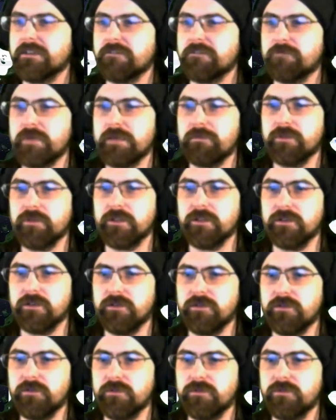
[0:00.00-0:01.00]
of people
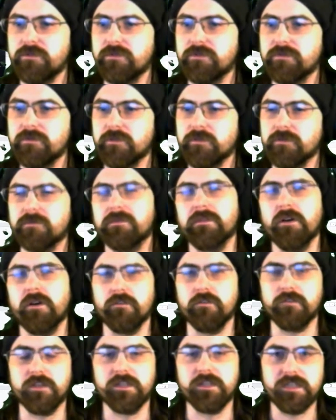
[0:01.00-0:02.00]
who,
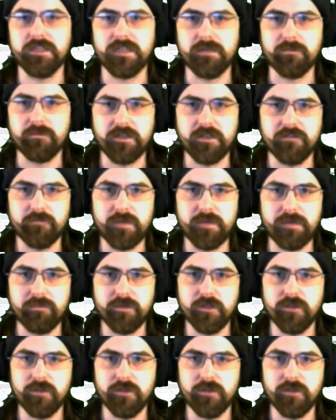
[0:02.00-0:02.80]
often the same kind of people